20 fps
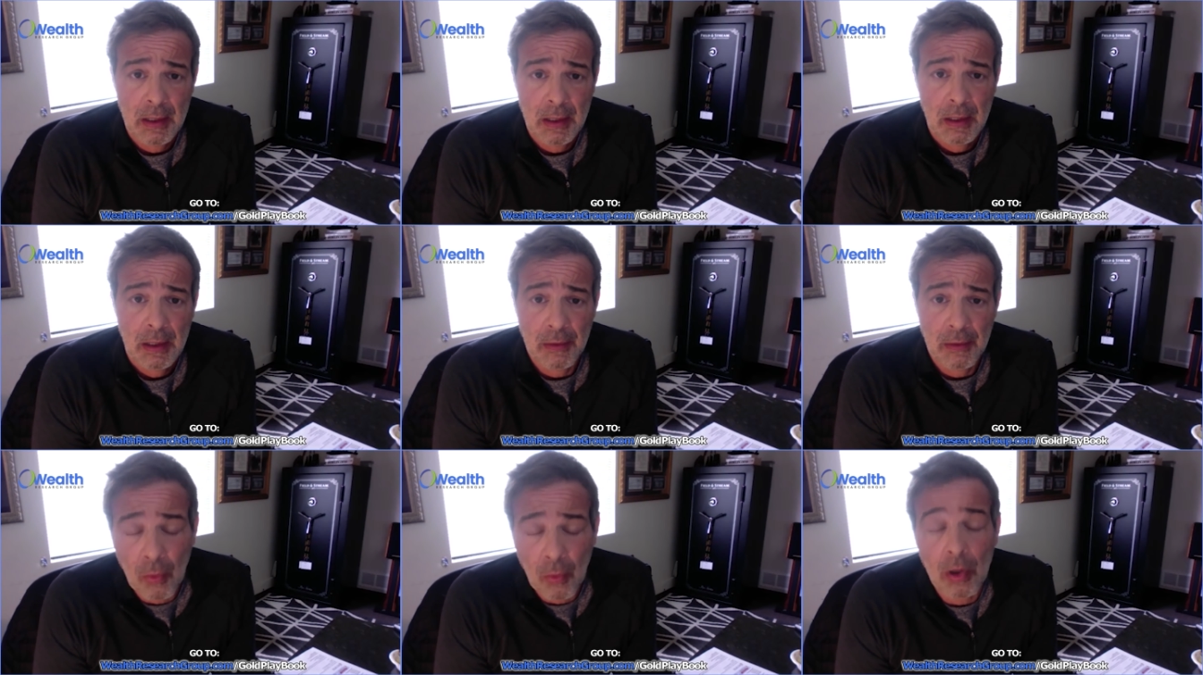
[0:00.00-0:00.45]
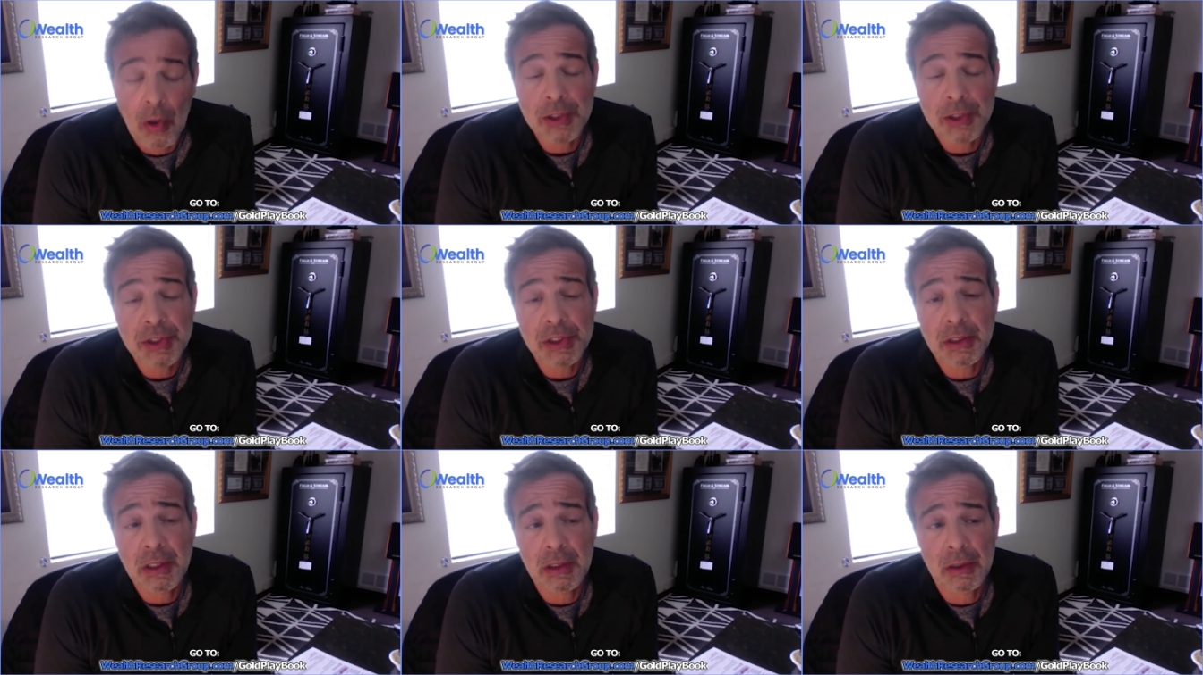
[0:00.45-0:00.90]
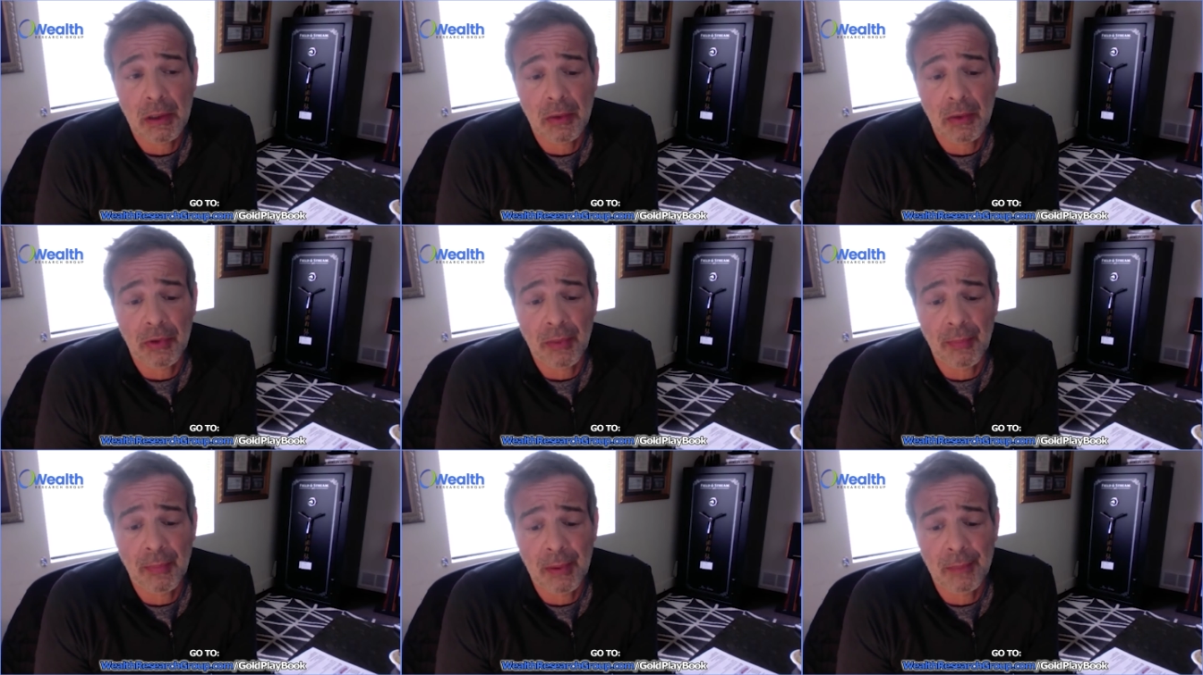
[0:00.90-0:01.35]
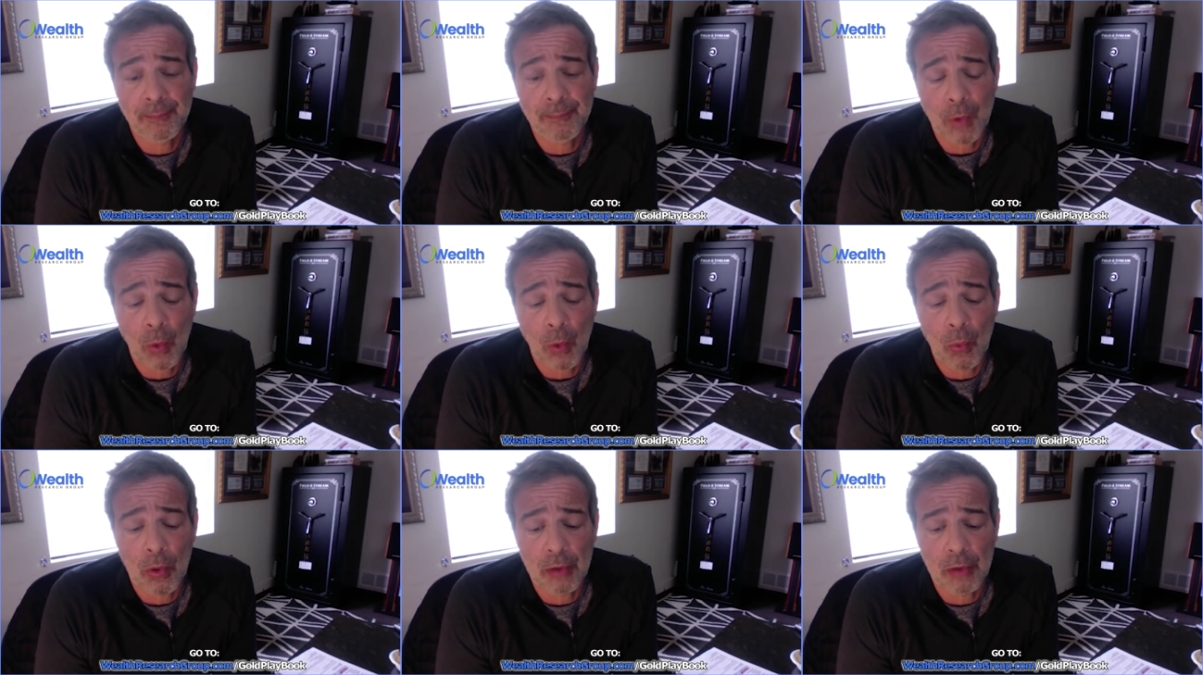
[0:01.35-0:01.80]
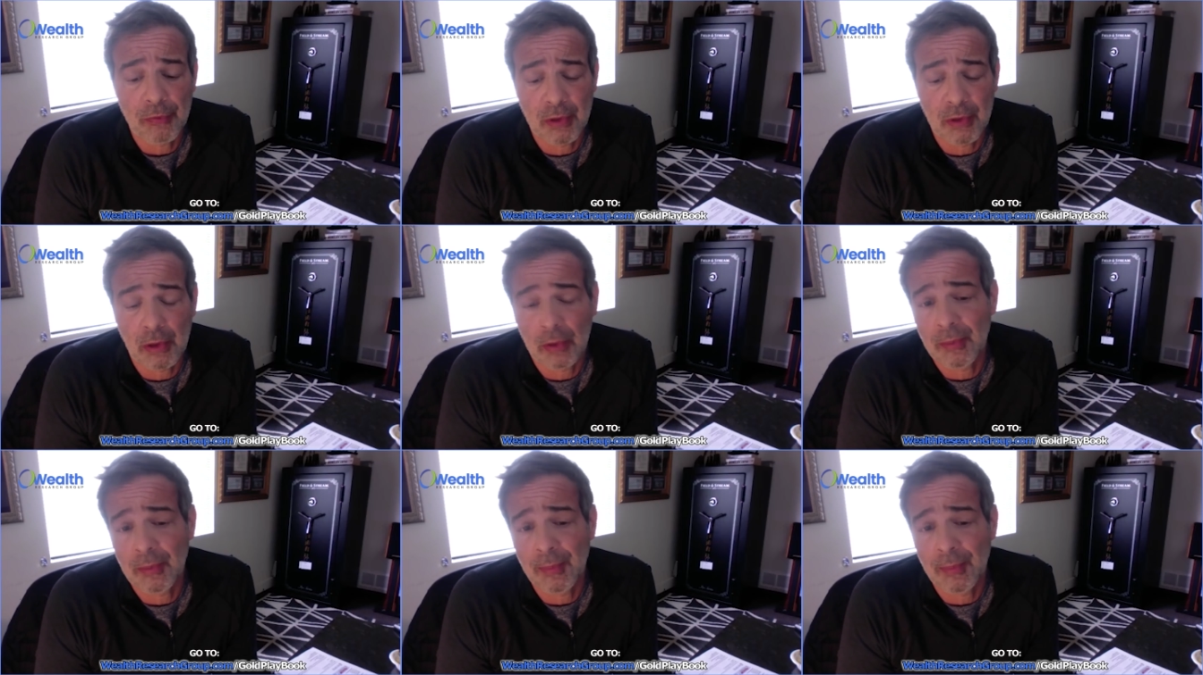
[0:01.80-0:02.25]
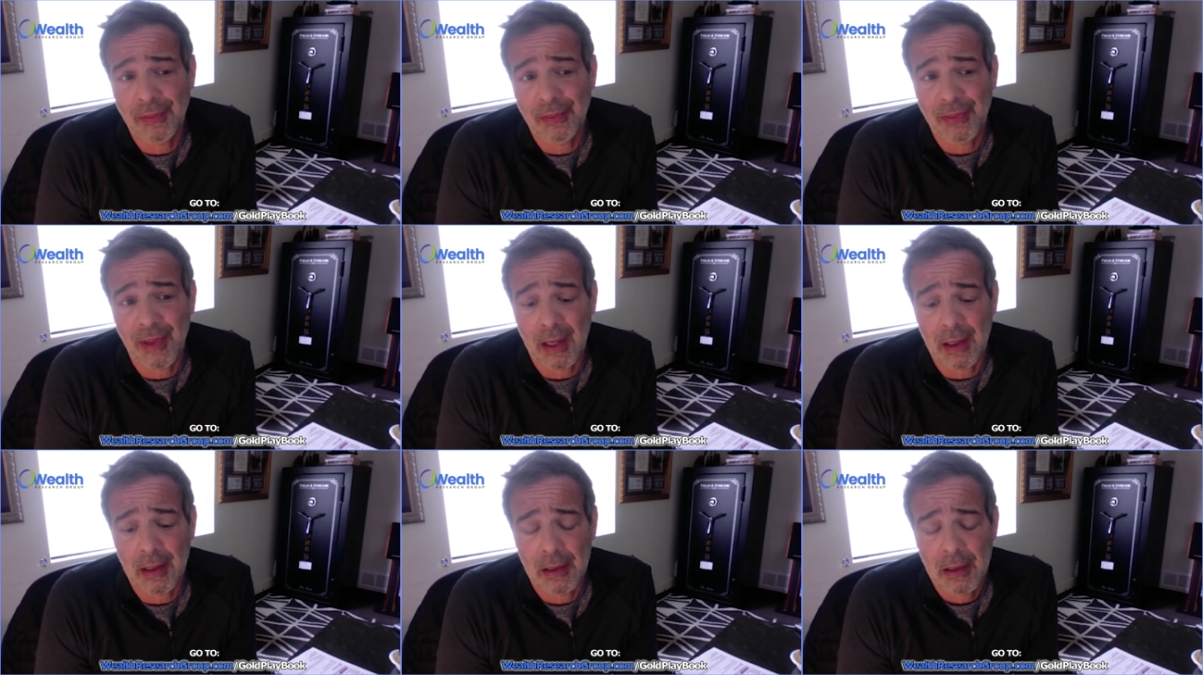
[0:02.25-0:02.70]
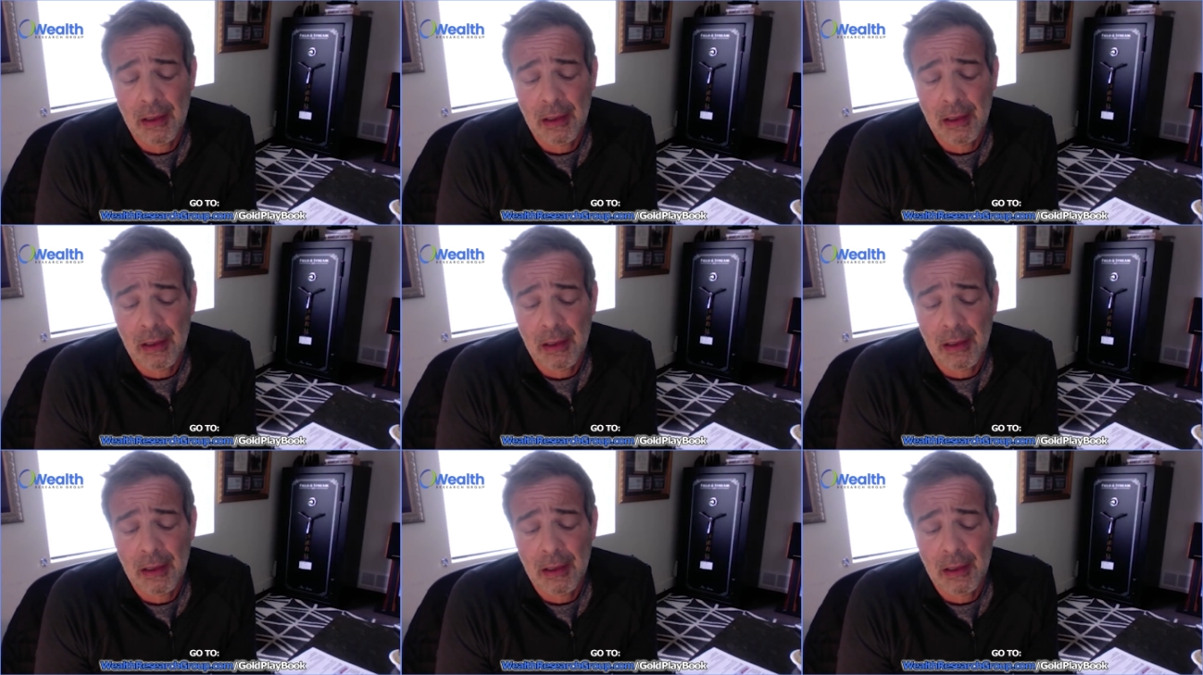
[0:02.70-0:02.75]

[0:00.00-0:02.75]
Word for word: And the Washington Agreement was an agreement that